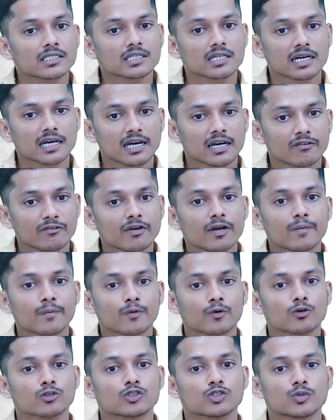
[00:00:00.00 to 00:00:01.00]
careful
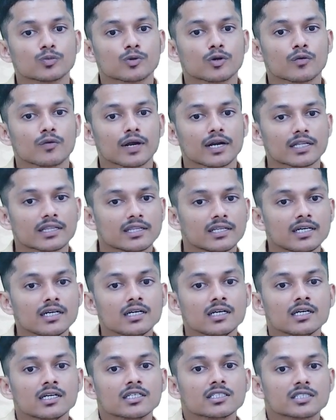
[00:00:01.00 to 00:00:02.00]
approach to provide the
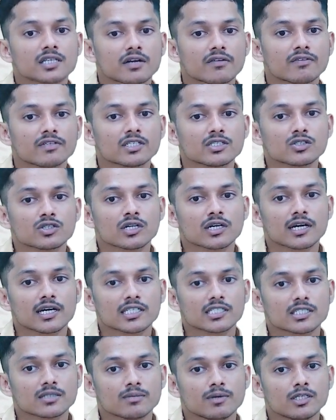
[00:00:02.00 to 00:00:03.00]
services to the
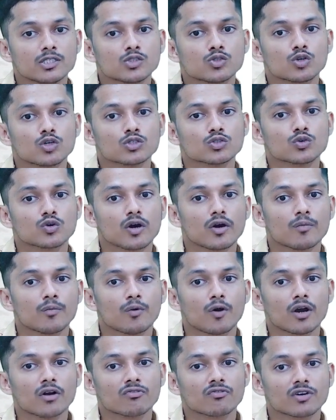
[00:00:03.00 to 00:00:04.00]
customers, those who have
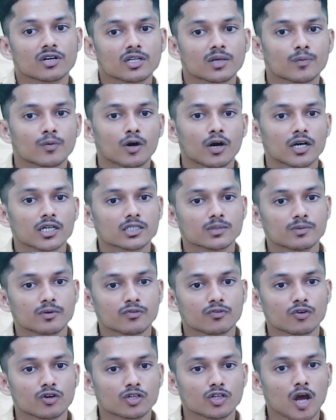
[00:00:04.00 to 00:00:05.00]
bought for the products
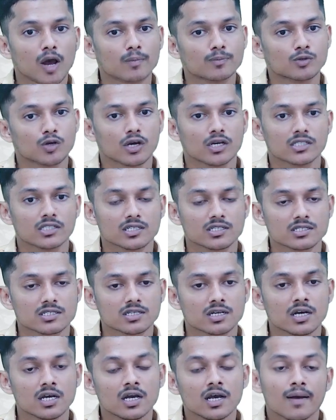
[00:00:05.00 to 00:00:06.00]
before the obsolescence.
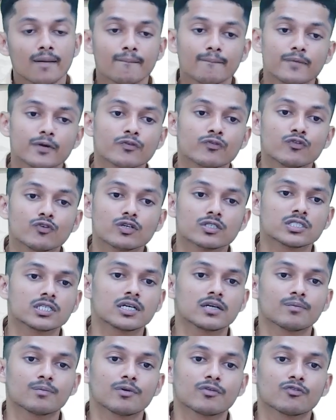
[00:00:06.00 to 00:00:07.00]

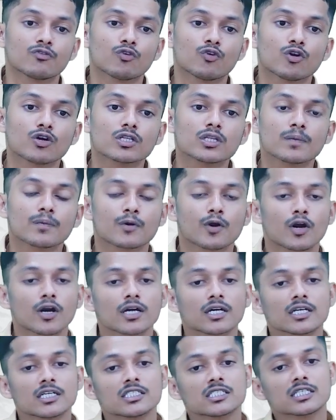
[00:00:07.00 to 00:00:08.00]
Before the
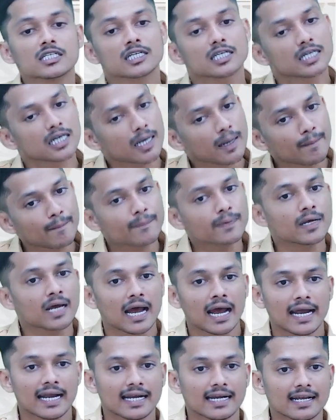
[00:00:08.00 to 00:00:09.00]
product is kept
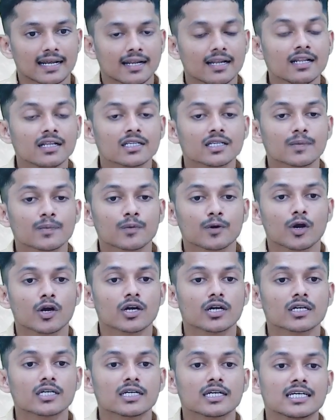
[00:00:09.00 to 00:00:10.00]
idle, the
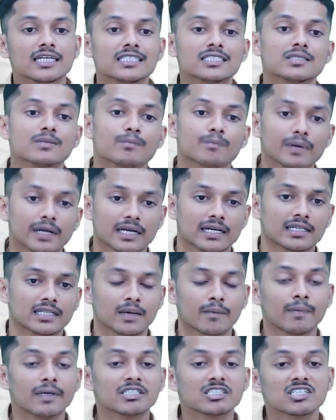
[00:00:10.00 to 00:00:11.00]
product is the
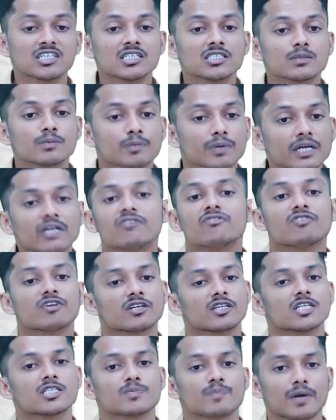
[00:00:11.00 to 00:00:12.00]
machine is bring for
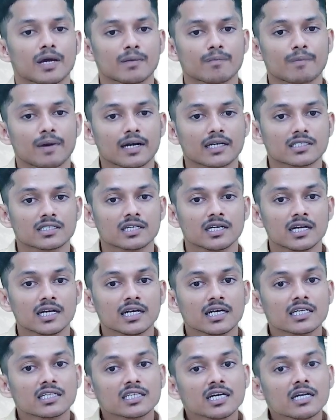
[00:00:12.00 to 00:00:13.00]
the spare parts,
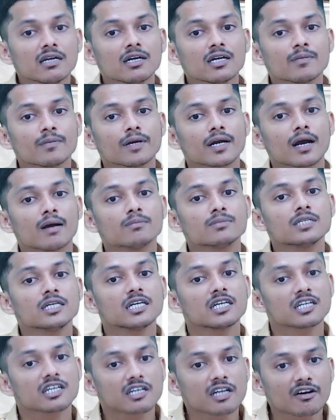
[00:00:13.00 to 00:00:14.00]
then it becomes a
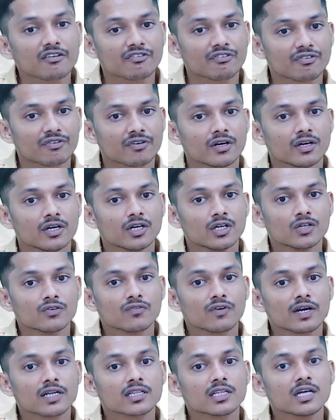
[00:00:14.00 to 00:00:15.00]
tough.
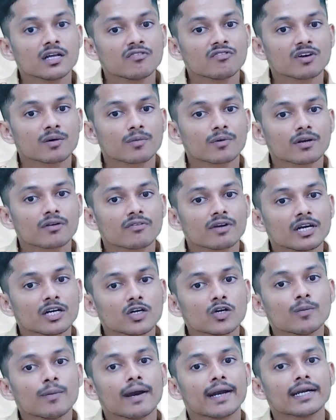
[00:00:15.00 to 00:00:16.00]
Further, for
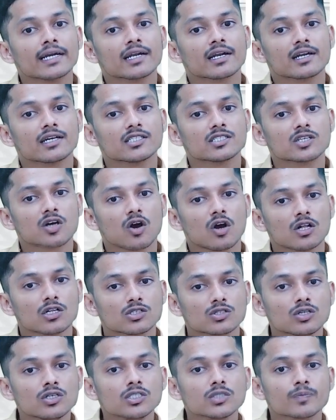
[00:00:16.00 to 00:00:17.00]
preventive maintenance
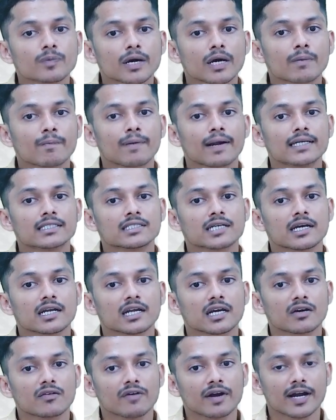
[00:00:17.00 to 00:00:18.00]
also spare parts are
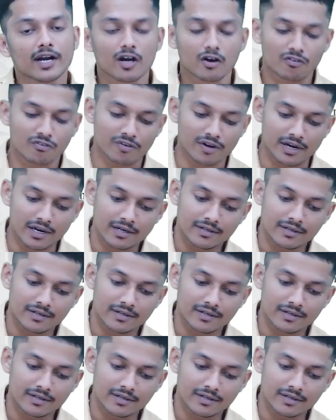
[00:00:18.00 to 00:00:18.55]
required often.